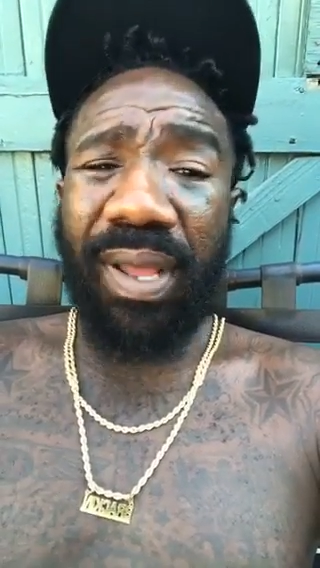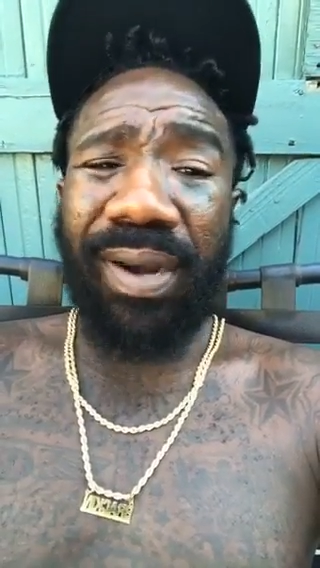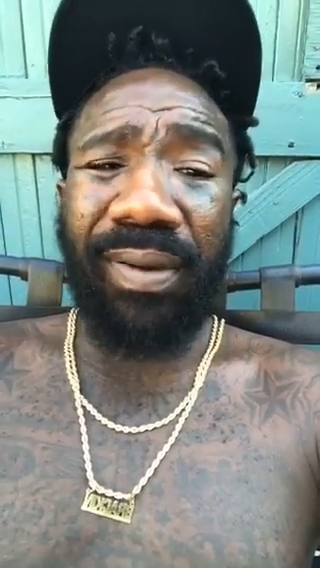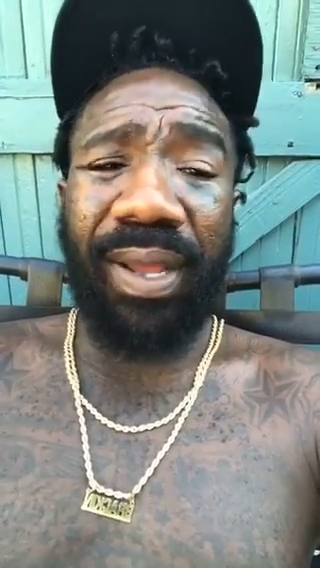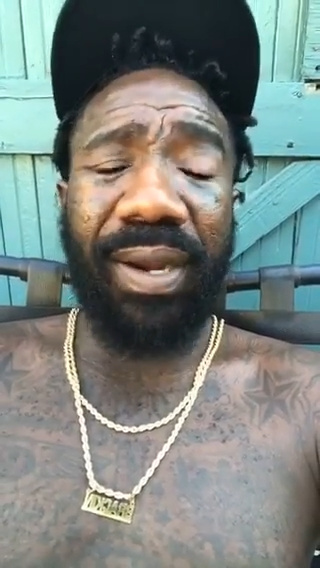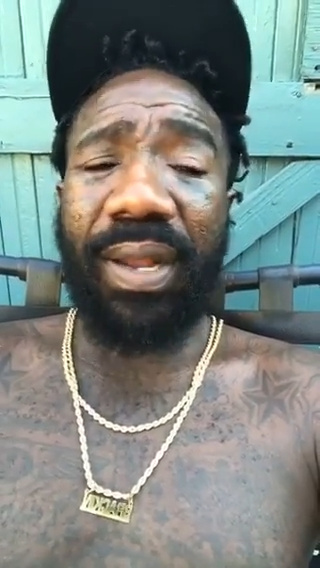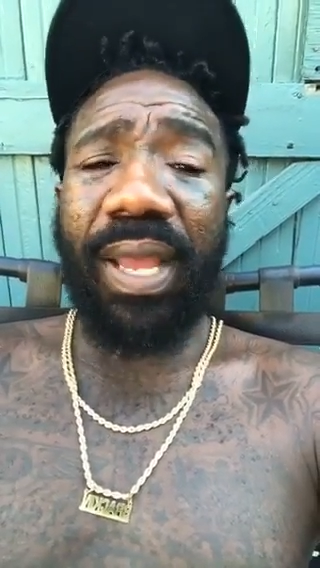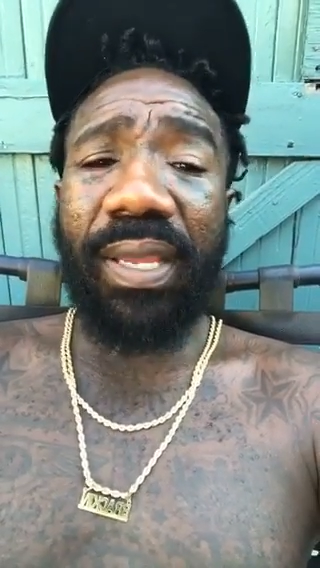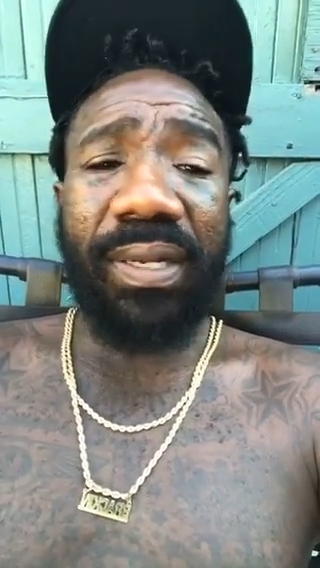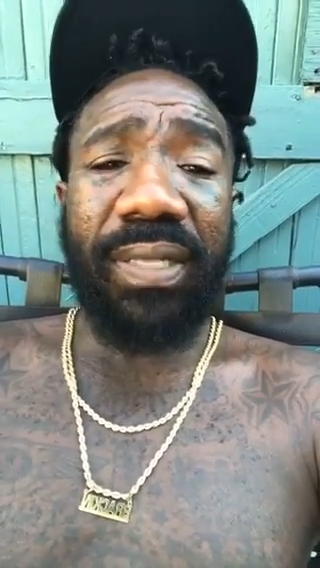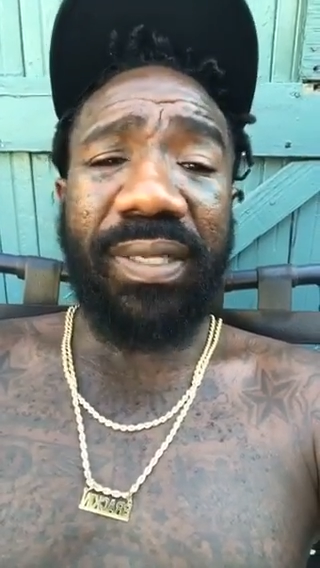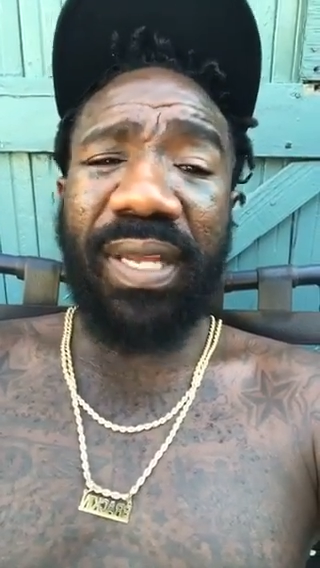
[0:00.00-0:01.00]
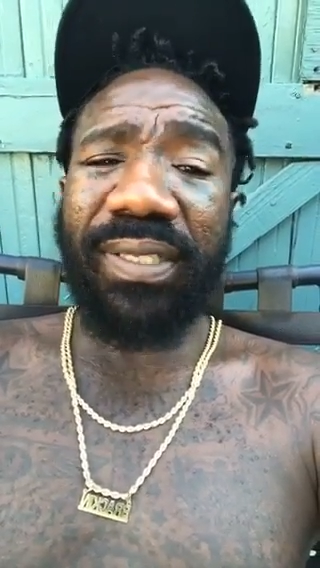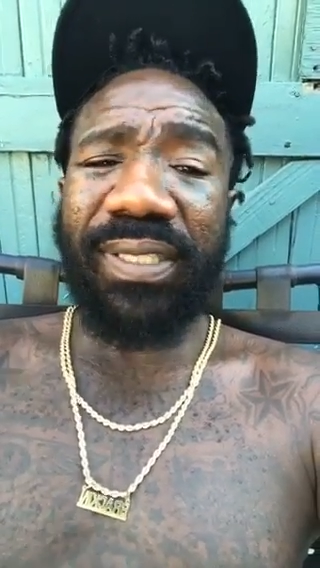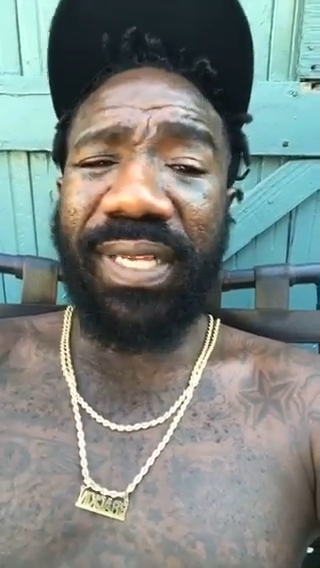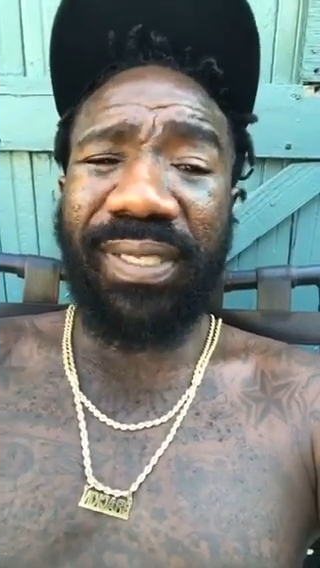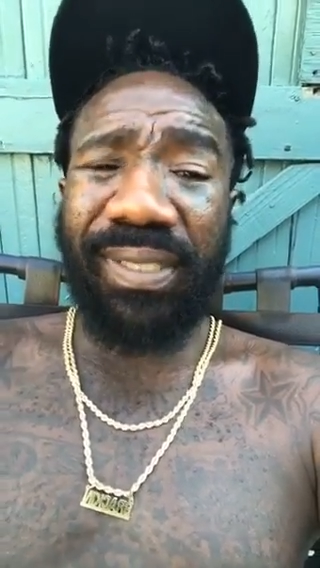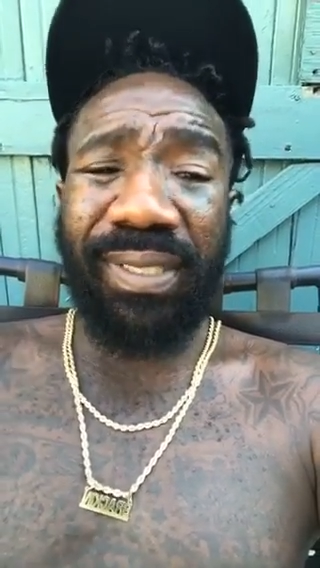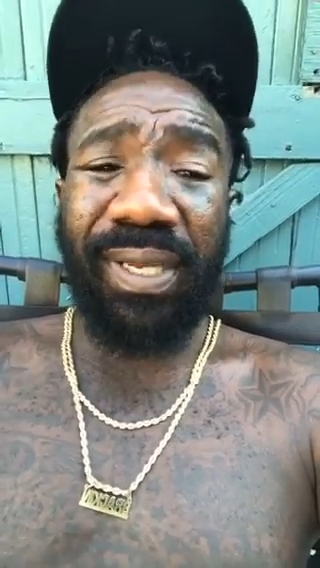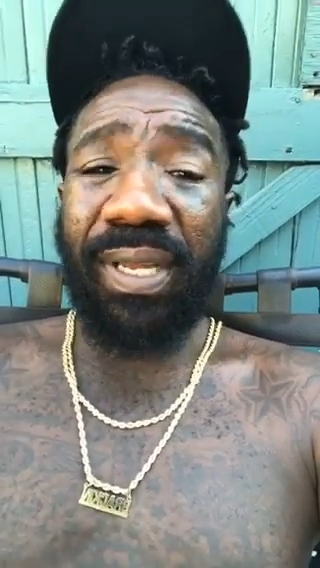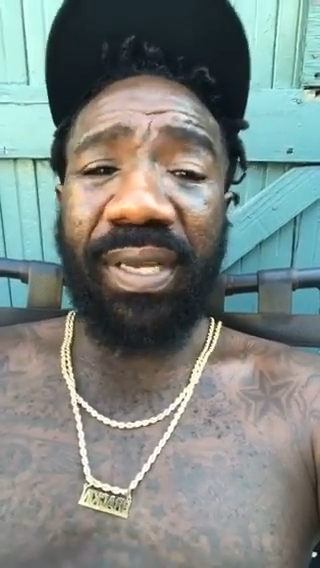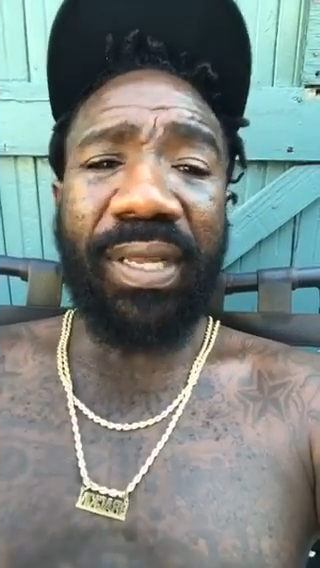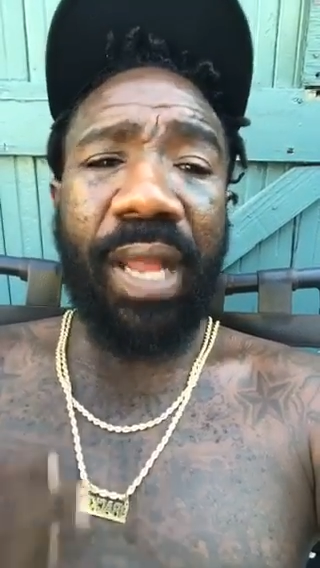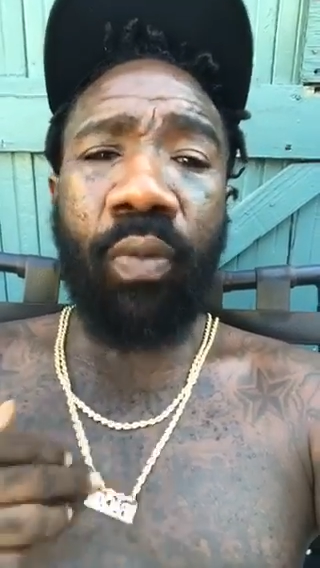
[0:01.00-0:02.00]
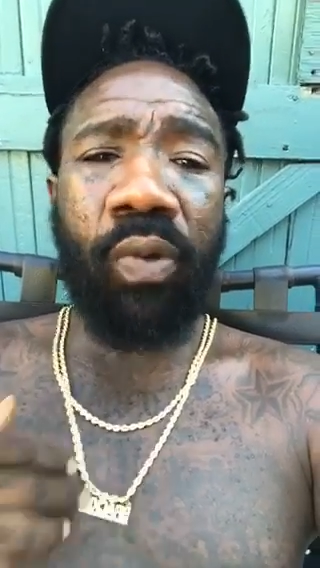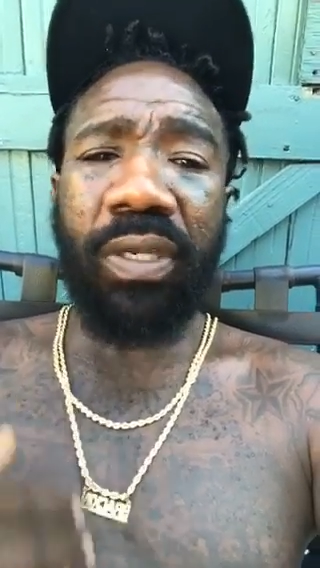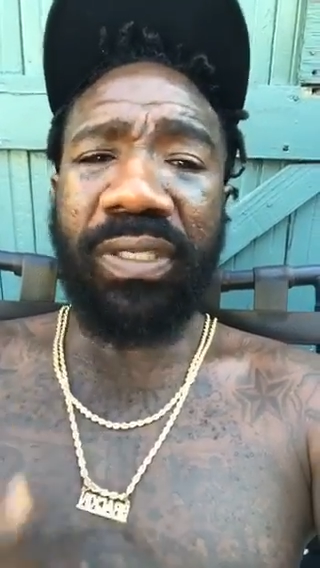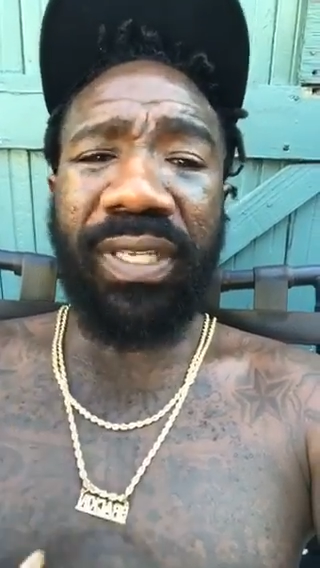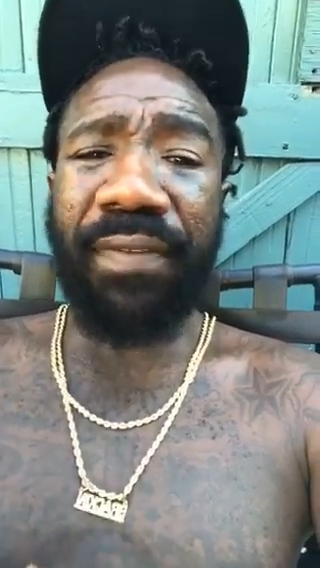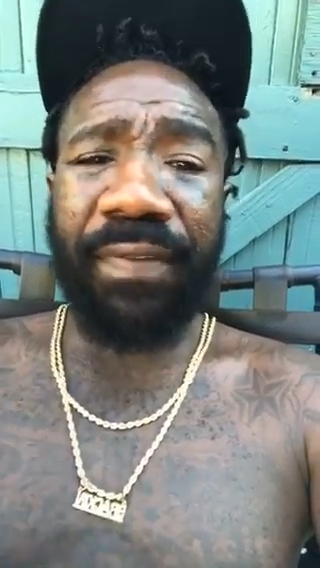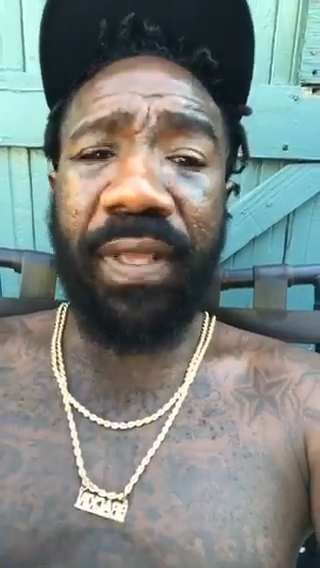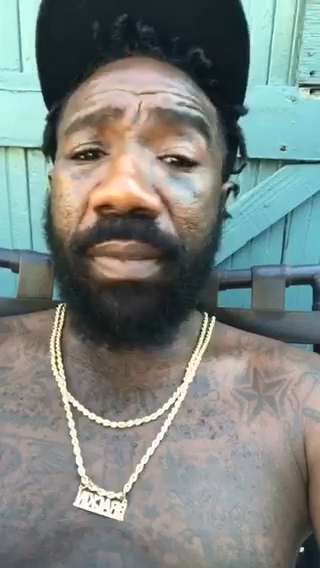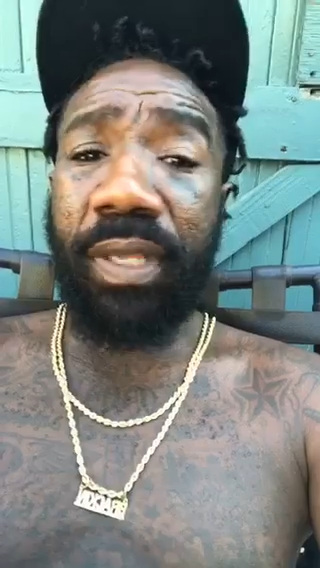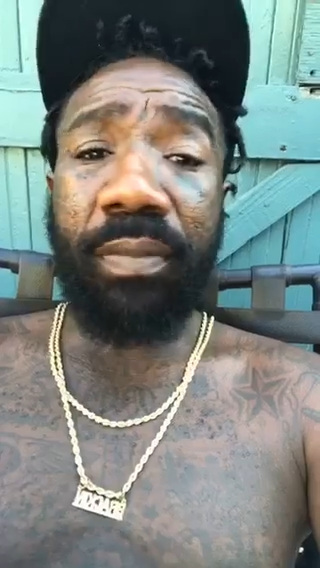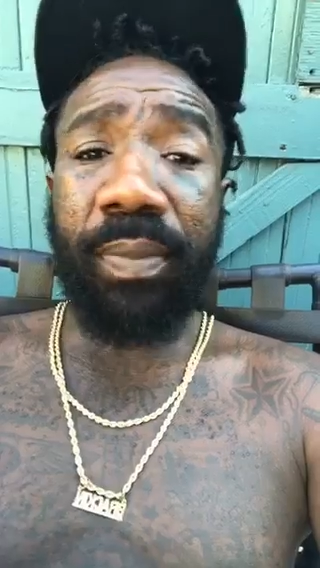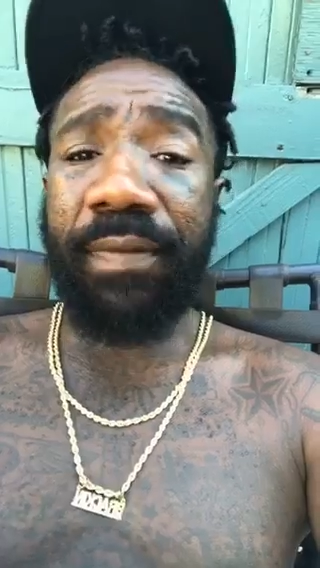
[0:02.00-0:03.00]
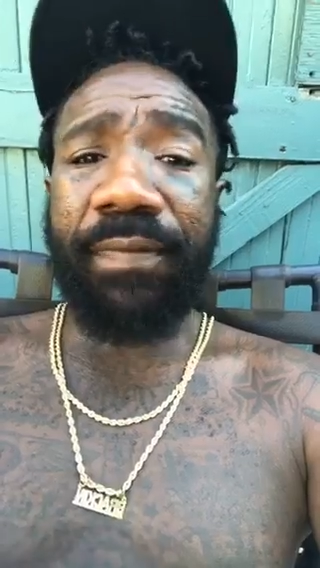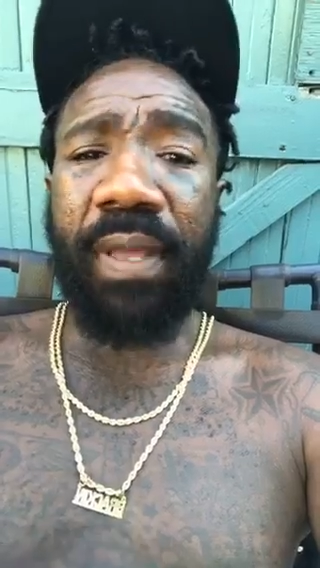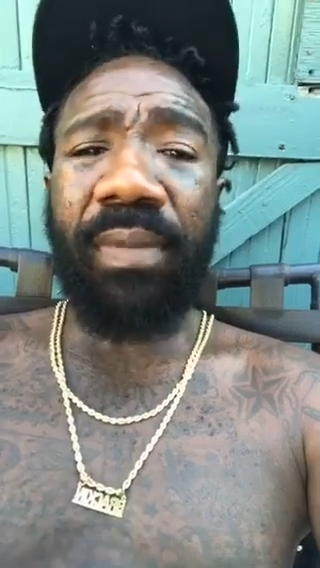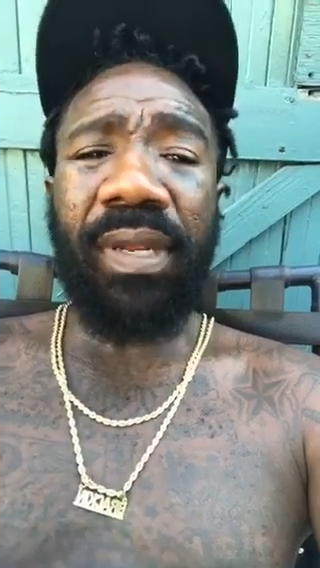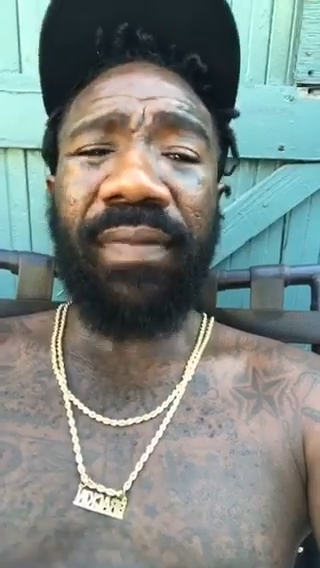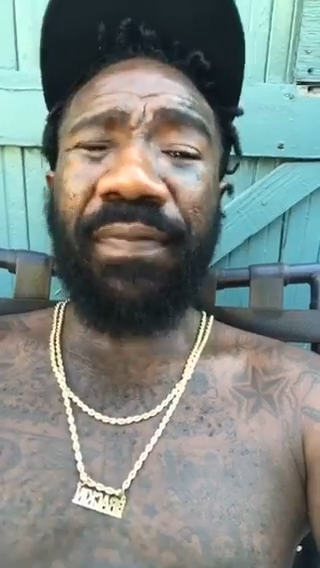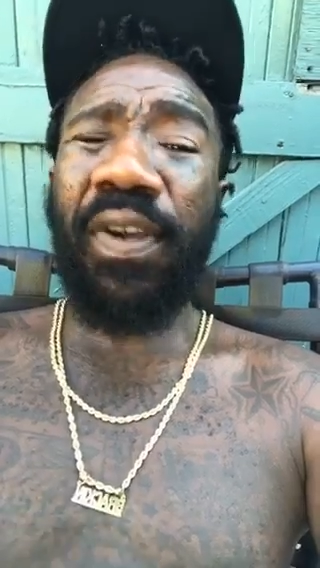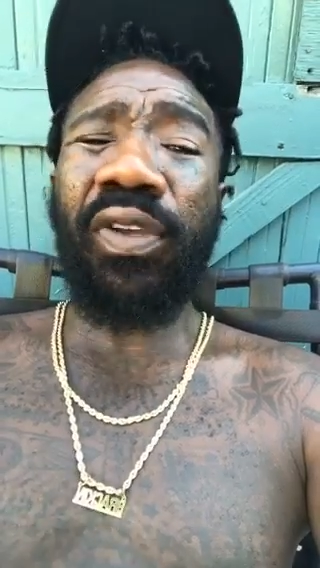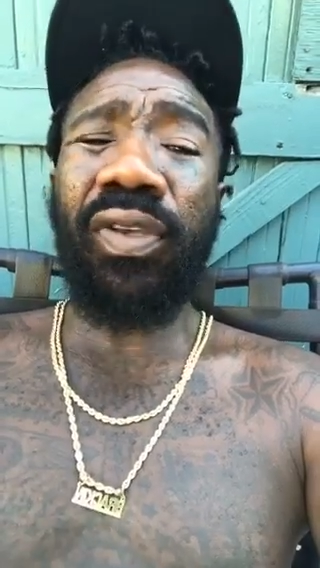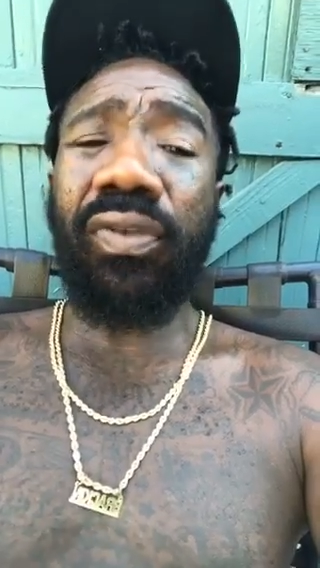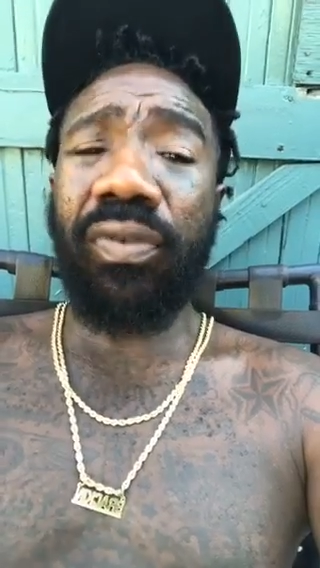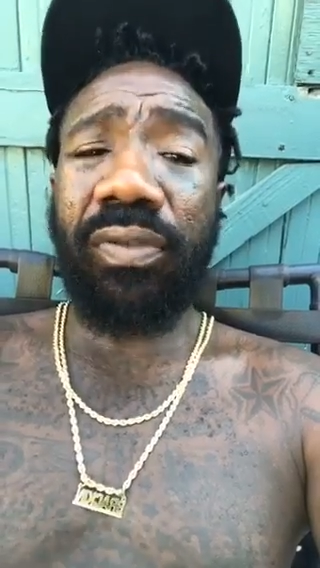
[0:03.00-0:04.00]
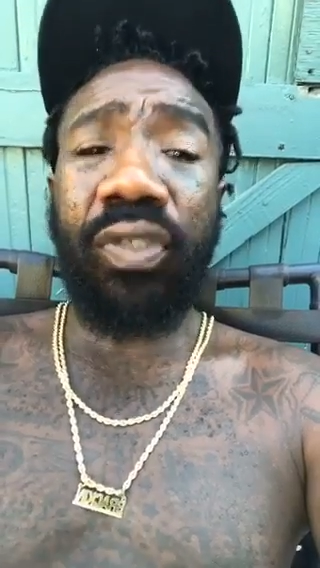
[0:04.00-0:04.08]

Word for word: I don't gotta like it. That's not sexist. Cause I wanna see females be feminine. Fuck you.